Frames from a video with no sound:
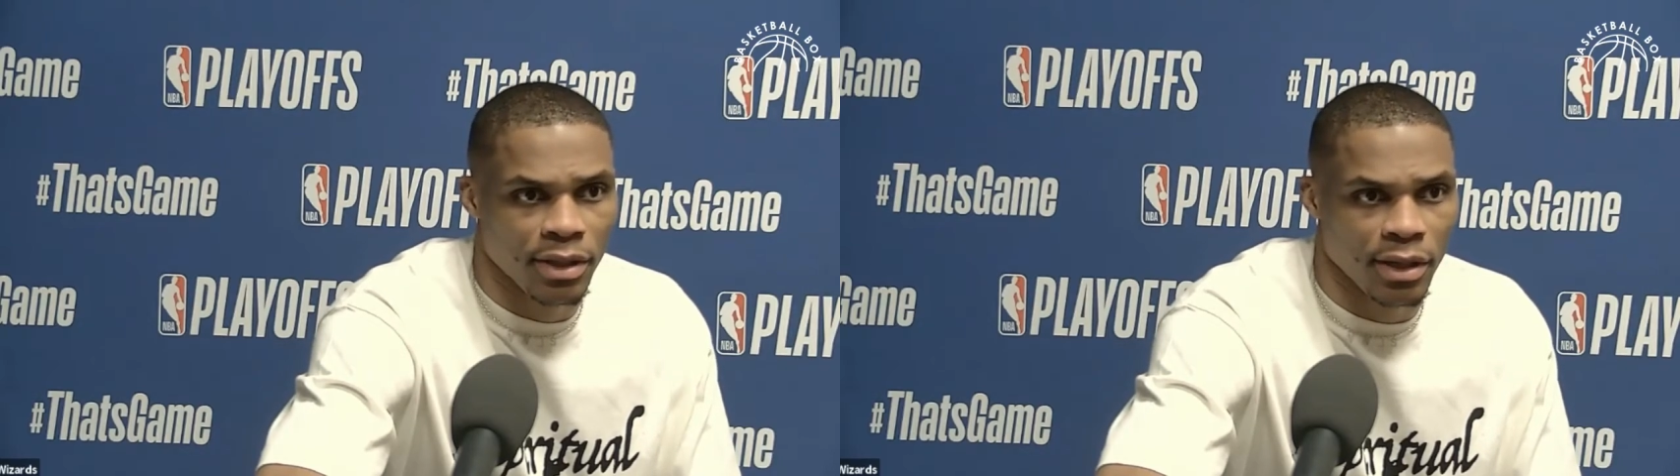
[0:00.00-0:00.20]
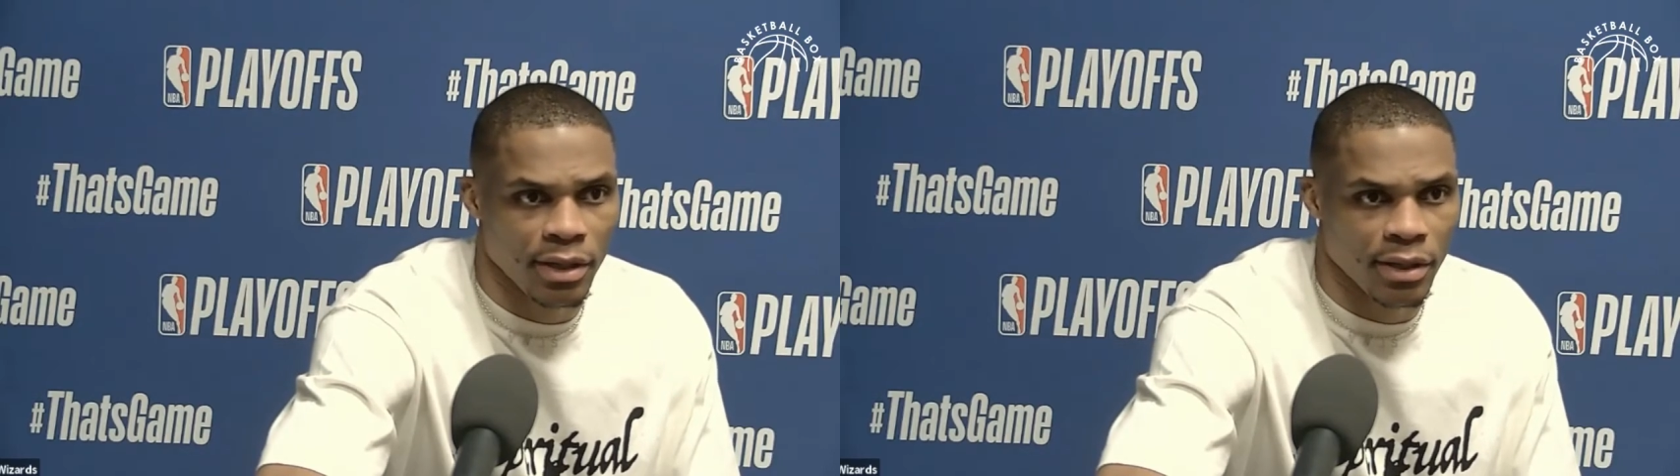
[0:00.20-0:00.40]

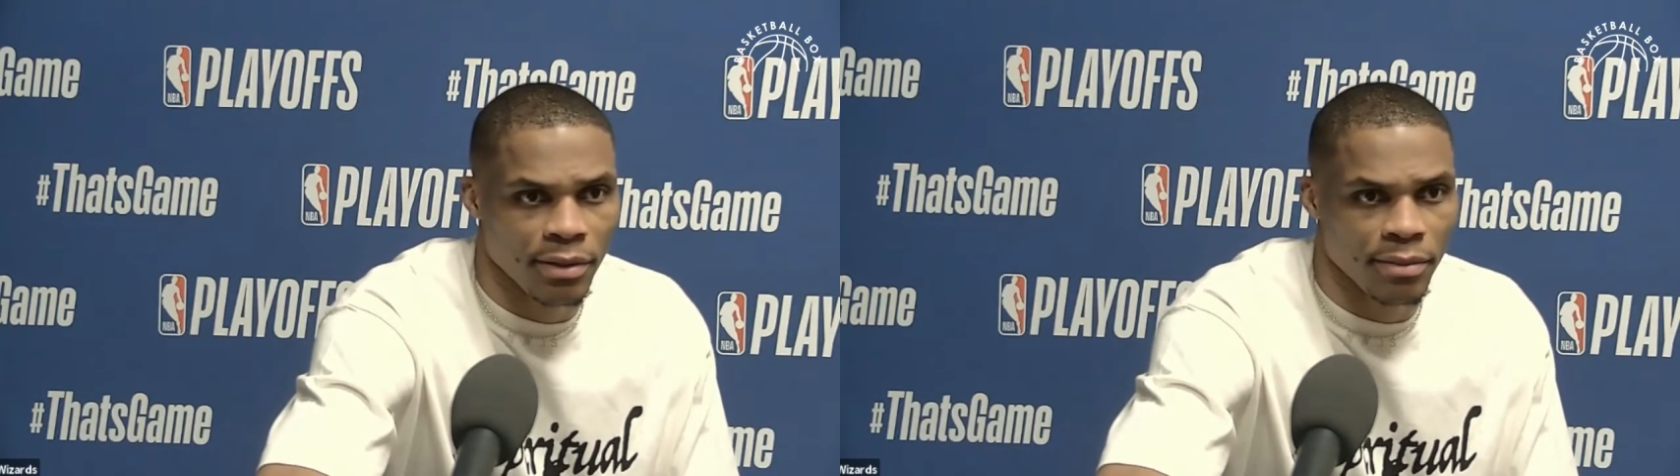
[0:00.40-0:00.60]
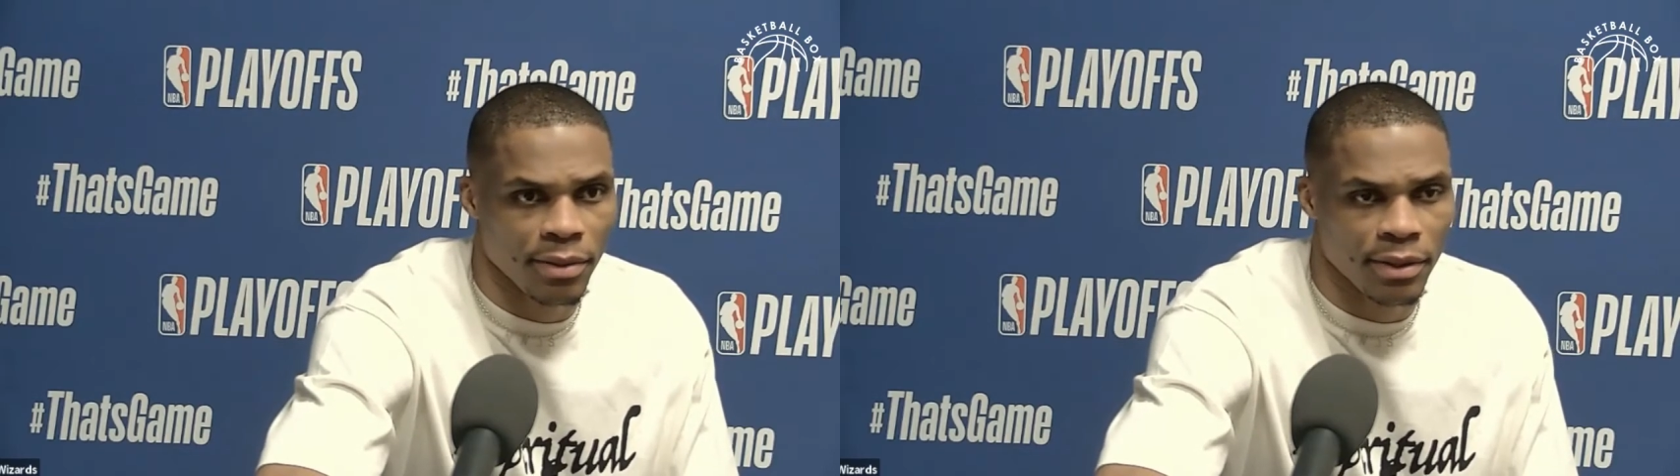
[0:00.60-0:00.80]
Uh,
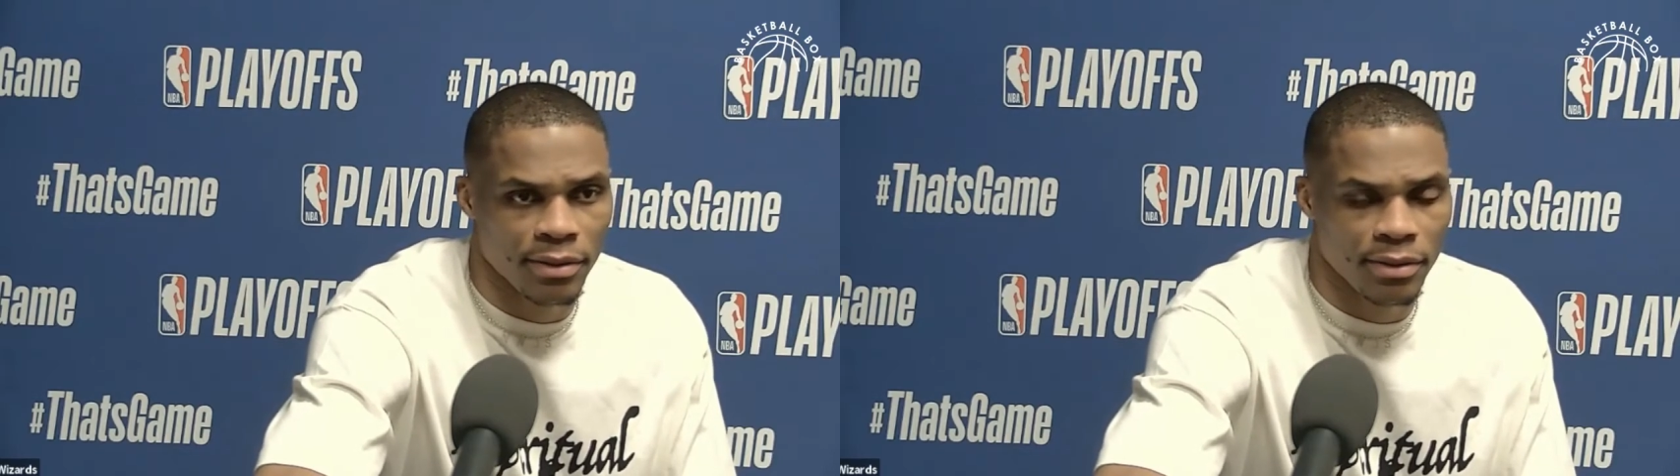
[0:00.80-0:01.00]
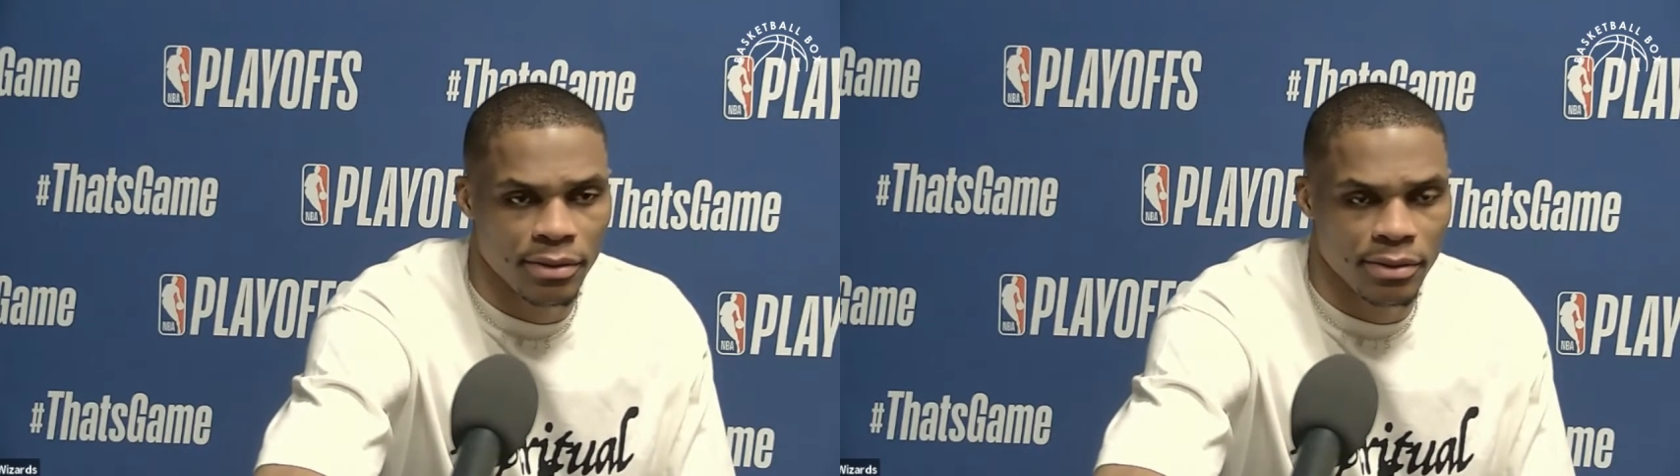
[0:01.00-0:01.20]

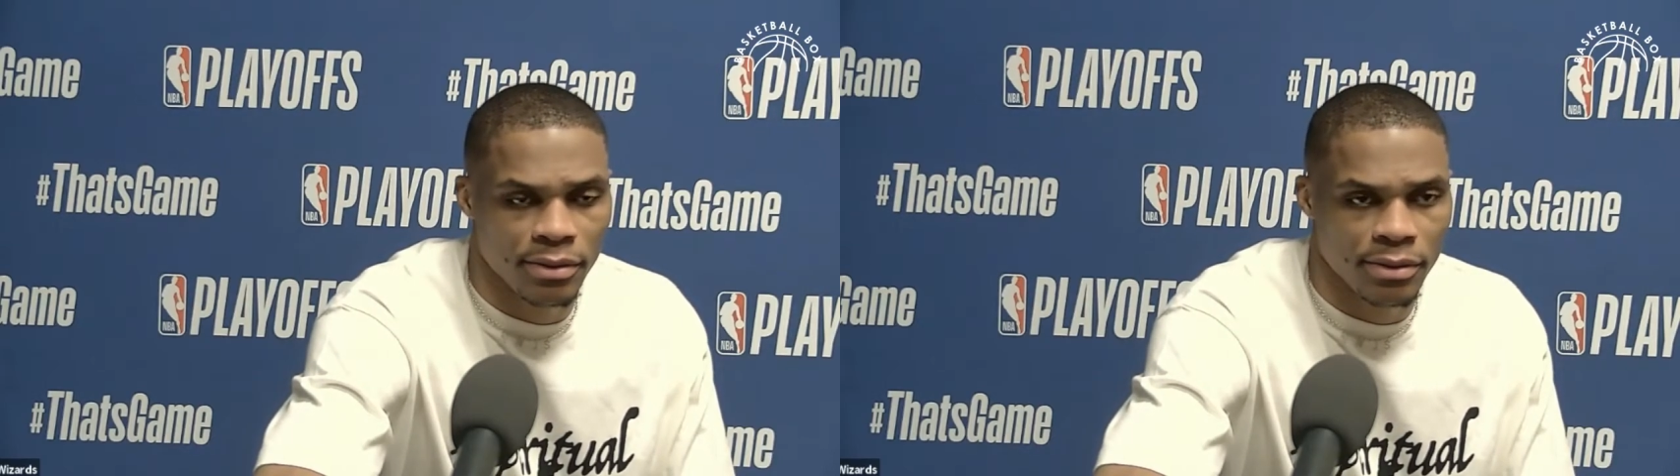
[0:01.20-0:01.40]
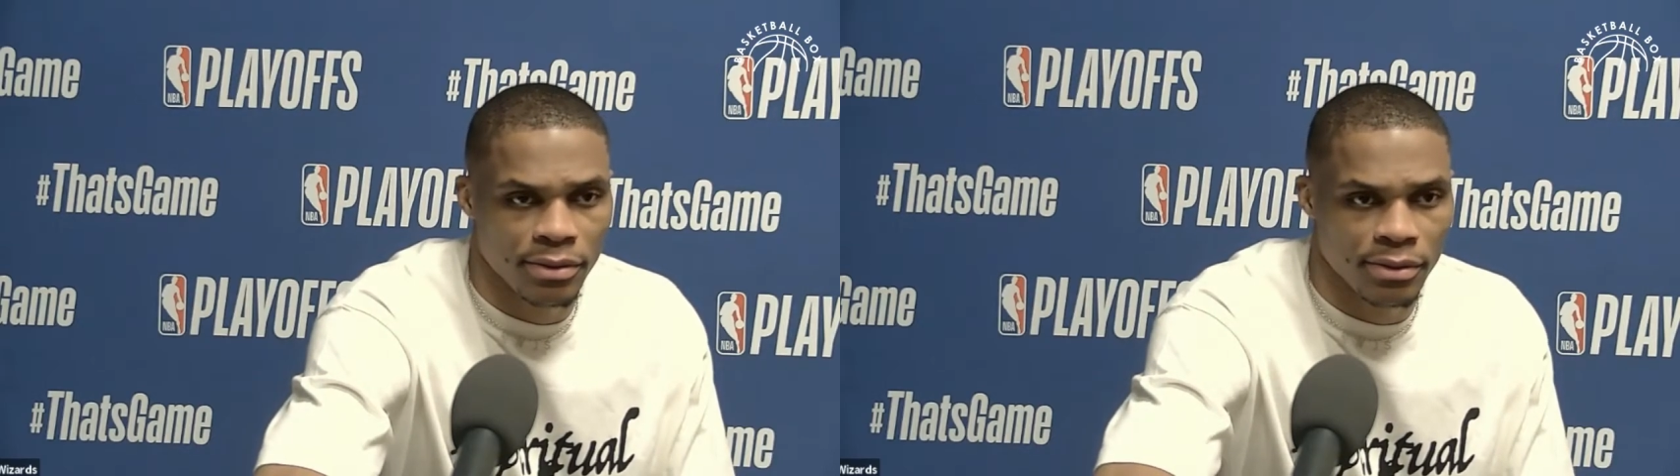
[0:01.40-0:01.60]

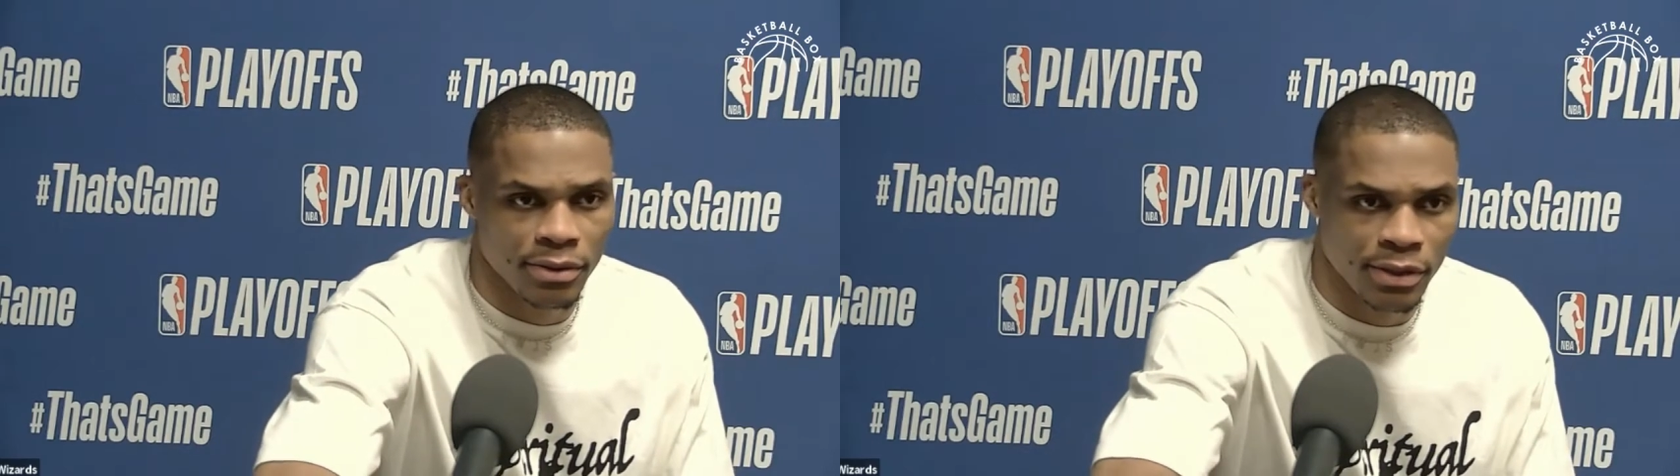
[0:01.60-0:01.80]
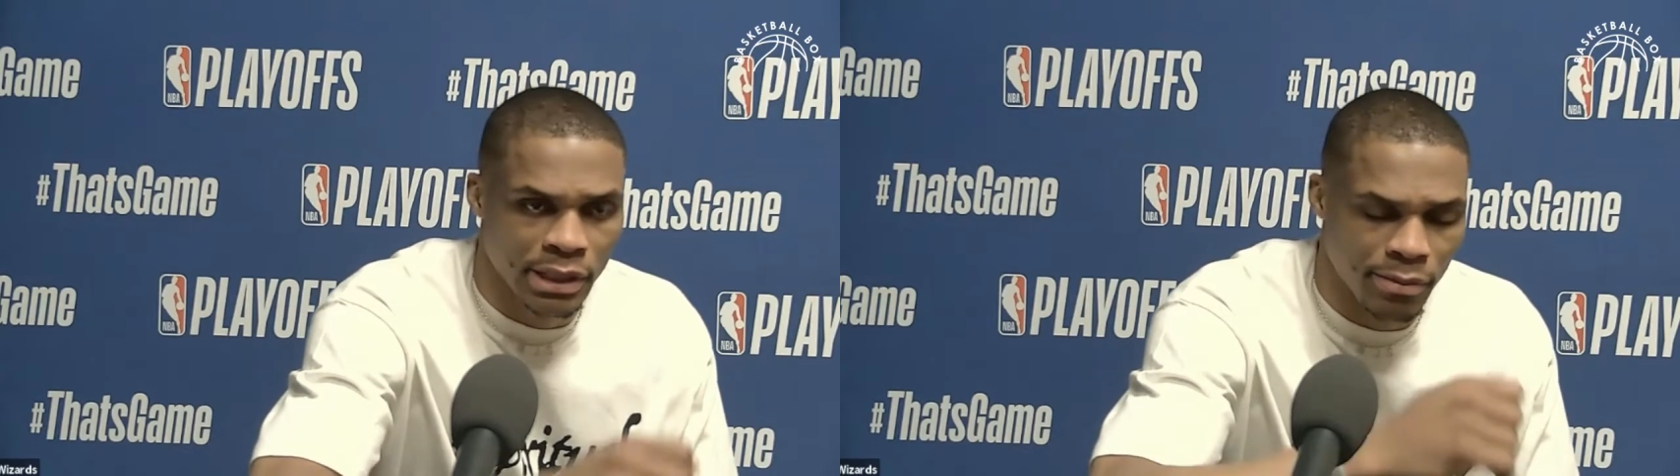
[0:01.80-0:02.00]

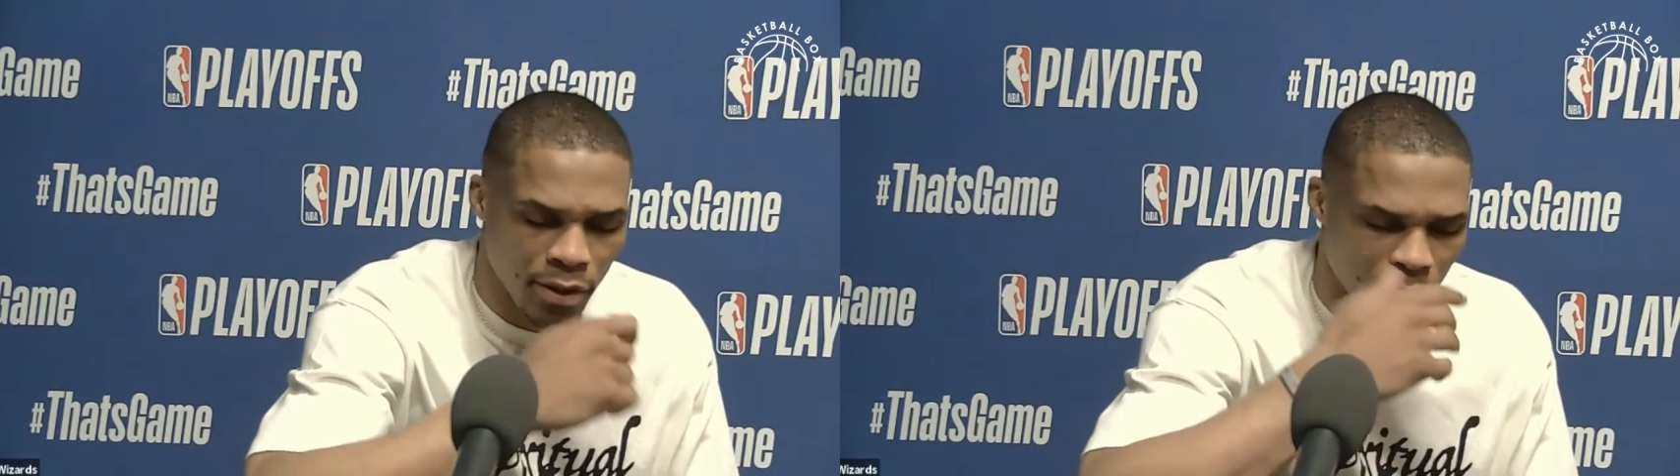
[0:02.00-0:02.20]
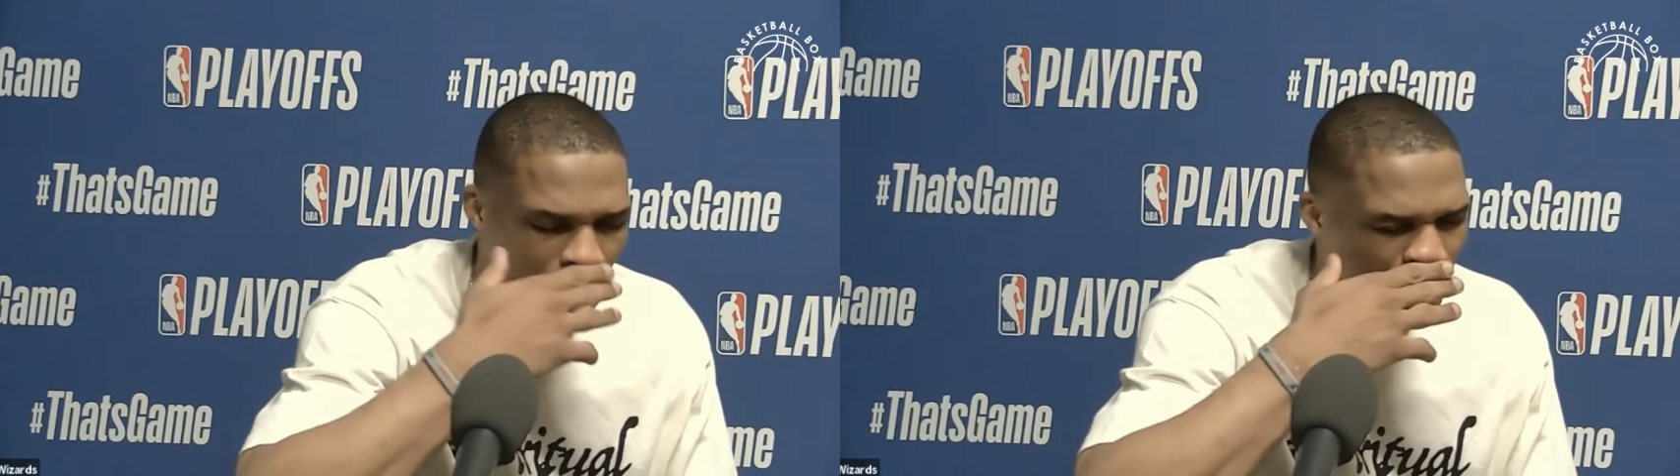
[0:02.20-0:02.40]
just some uh, of